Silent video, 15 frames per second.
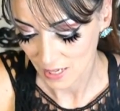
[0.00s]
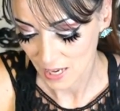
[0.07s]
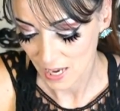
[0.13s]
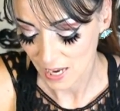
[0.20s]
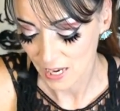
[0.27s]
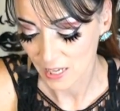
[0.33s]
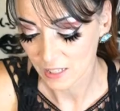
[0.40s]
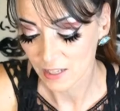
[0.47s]

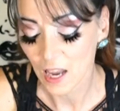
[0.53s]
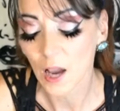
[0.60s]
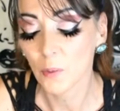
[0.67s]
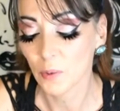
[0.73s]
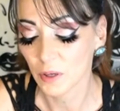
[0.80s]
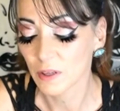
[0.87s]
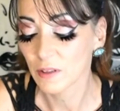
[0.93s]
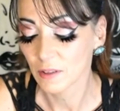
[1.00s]
and I
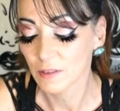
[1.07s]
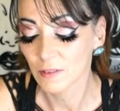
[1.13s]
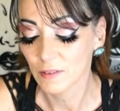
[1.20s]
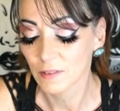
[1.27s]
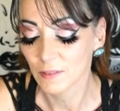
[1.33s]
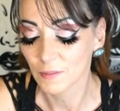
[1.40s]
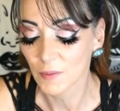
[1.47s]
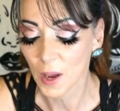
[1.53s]

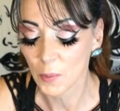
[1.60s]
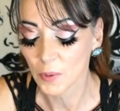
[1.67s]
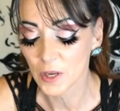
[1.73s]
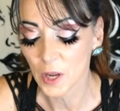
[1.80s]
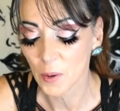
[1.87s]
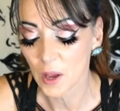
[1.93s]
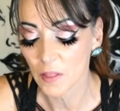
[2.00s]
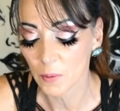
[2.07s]
would
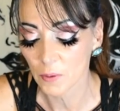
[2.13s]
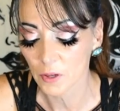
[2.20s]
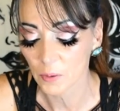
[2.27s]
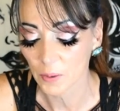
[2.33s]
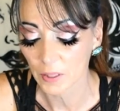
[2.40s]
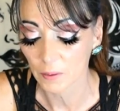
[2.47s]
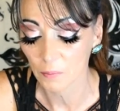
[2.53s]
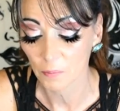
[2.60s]
know how they were
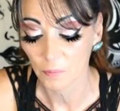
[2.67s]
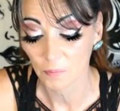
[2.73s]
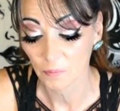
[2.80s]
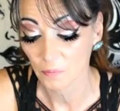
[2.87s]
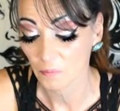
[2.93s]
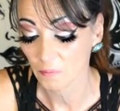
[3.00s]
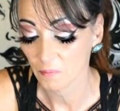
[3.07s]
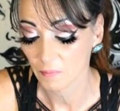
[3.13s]
doing.
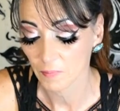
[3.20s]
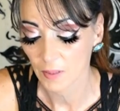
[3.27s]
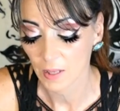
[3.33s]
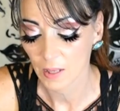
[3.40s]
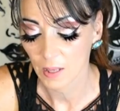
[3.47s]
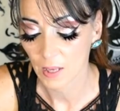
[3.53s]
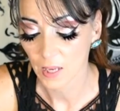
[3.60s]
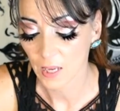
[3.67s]

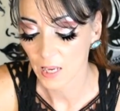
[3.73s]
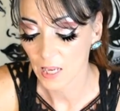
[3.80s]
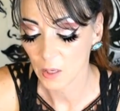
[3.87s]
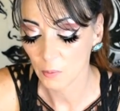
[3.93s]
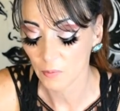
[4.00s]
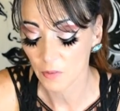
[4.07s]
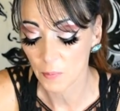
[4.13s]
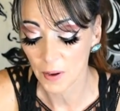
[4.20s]
You
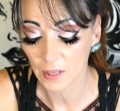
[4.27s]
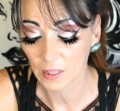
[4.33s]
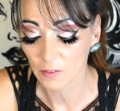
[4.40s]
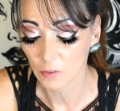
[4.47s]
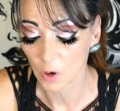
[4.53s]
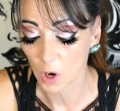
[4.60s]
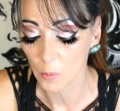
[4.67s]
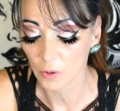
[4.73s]
know, the bay leaves
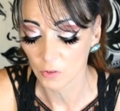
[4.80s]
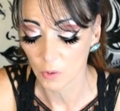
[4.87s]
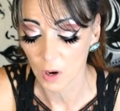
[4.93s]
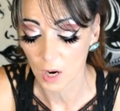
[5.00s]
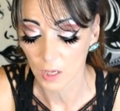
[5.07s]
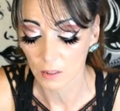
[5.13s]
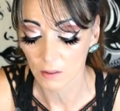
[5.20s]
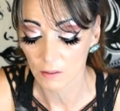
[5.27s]
are always
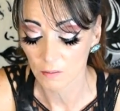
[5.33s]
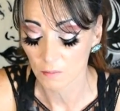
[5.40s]
right.